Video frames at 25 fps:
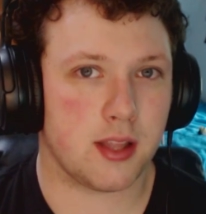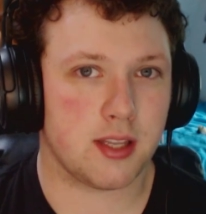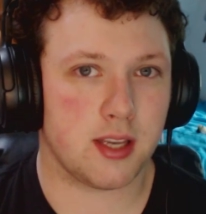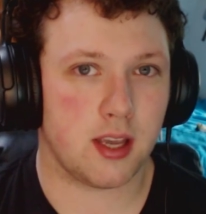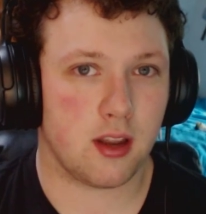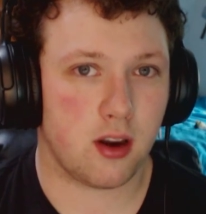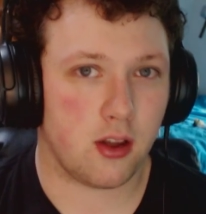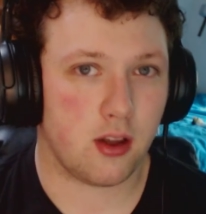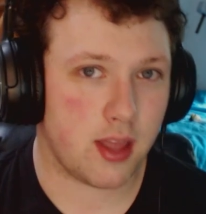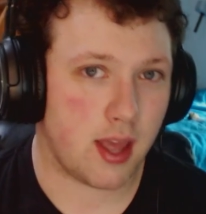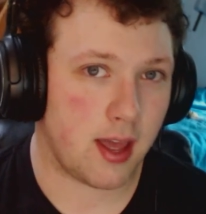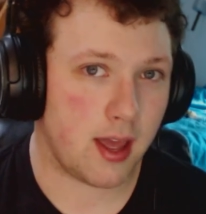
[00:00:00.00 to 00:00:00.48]
about
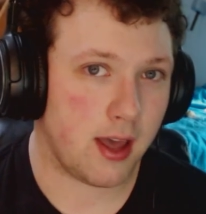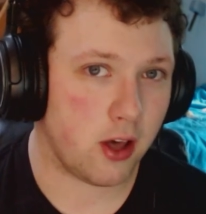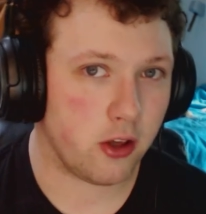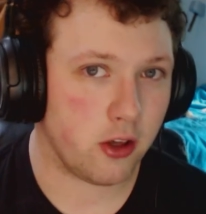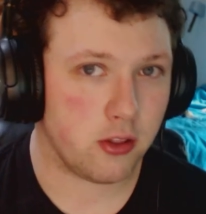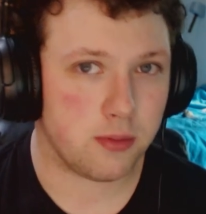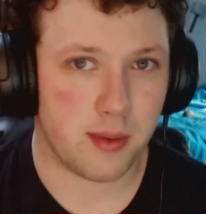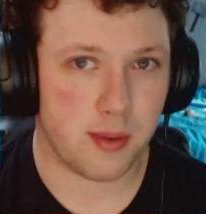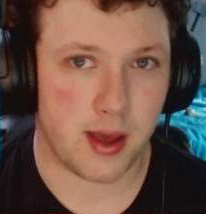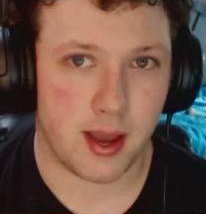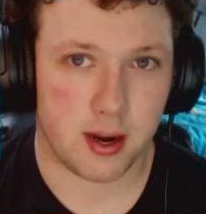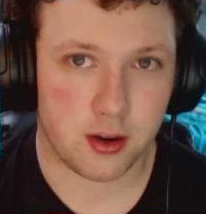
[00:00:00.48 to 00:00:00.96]
to get all that
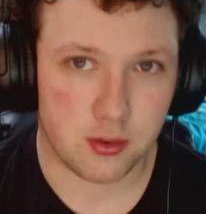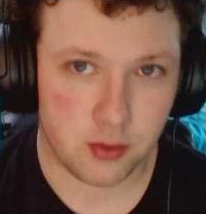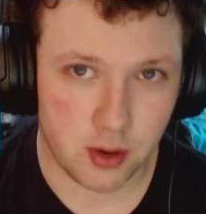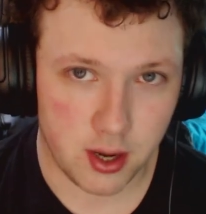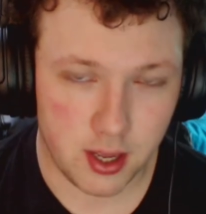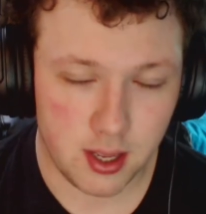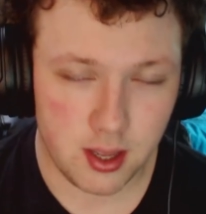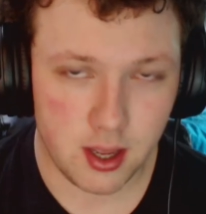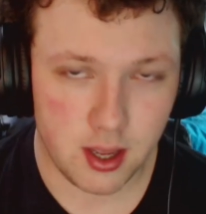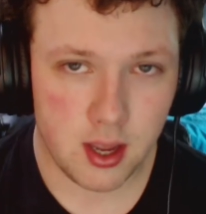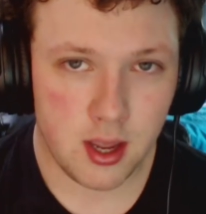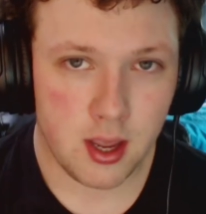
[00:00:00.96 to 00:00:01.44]
health back,
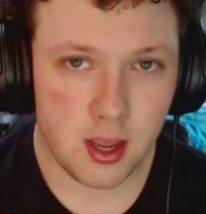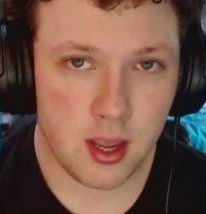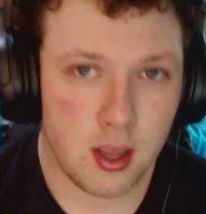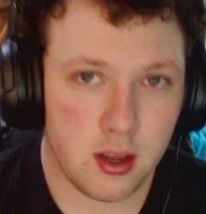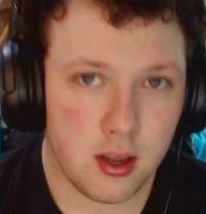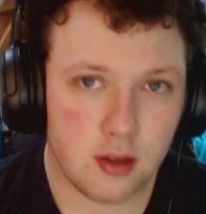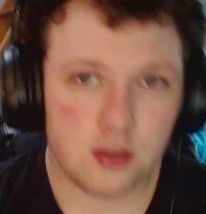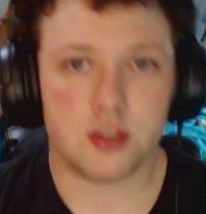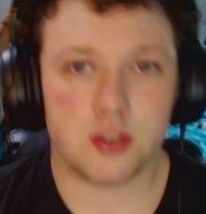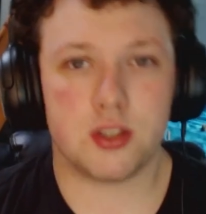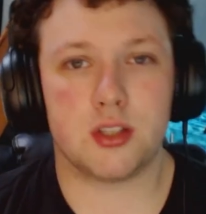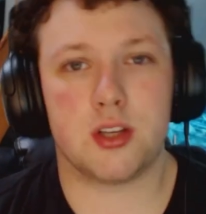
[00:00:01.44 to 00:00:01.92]
right?
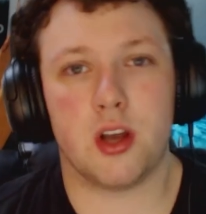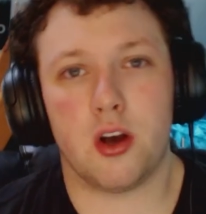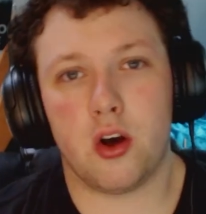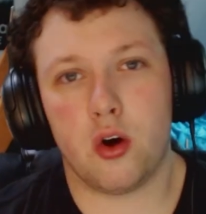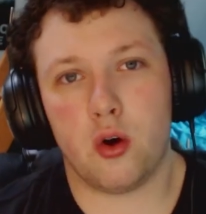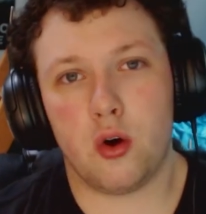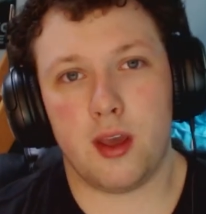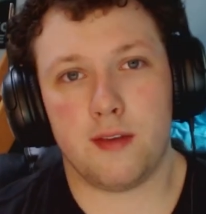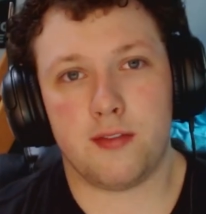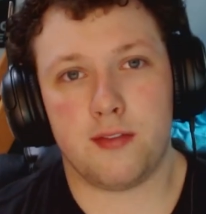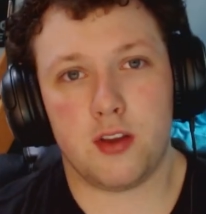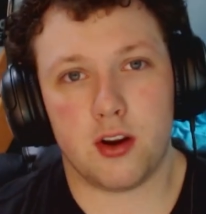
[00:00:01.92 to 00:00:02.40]

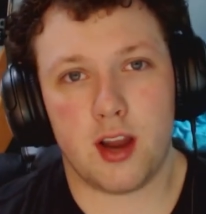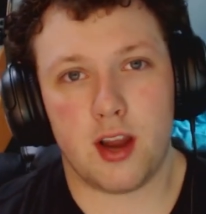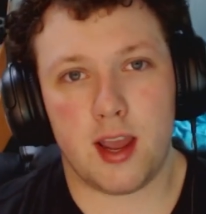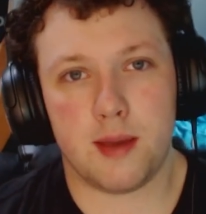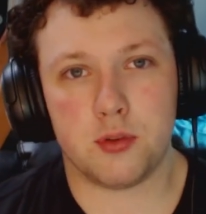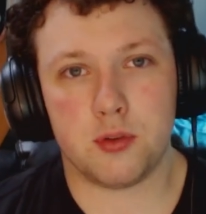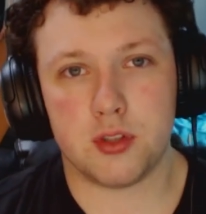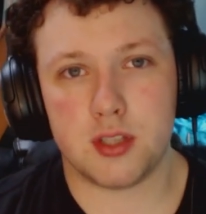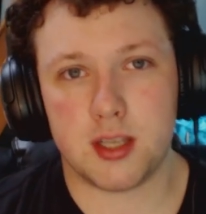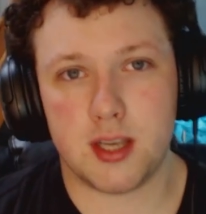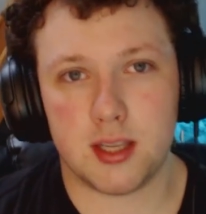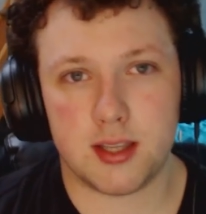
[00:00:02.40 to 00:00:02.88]
So if you're
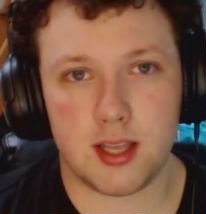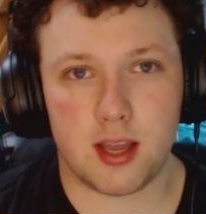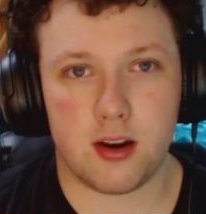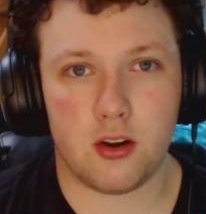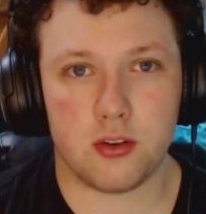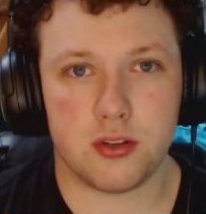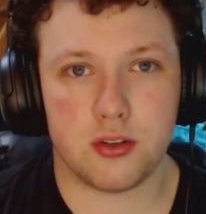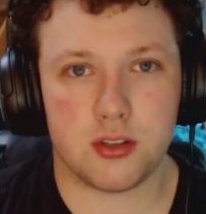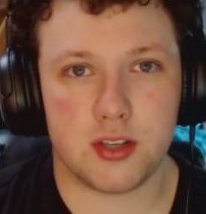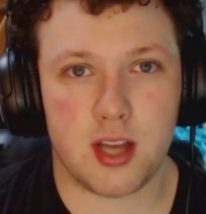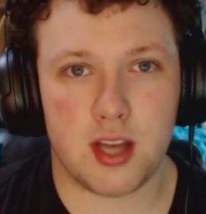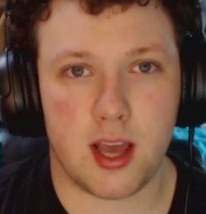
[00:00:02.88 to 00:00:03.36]
able to get
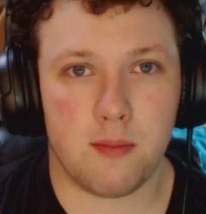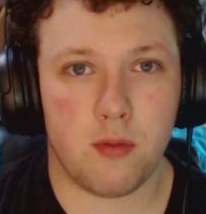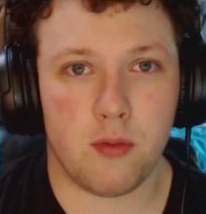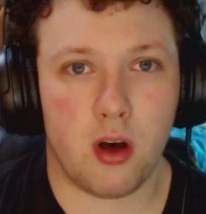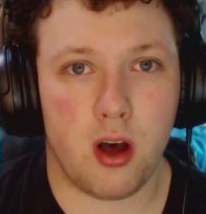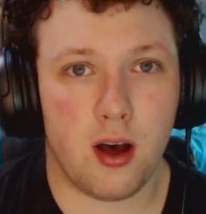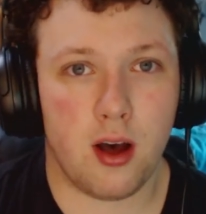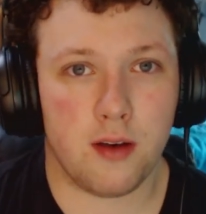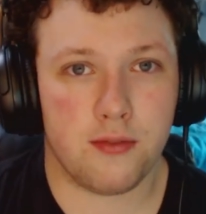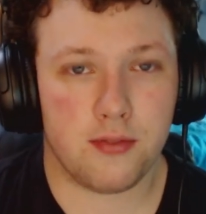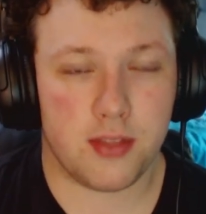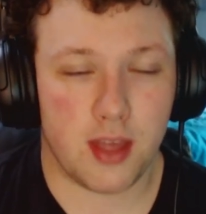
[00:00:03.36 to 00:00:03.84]
that alter time
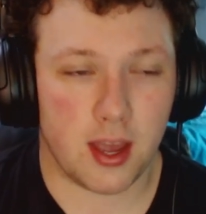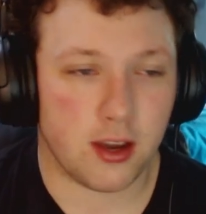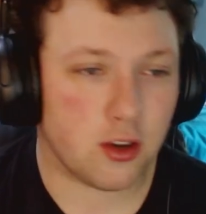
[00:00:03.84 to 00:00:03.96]
off,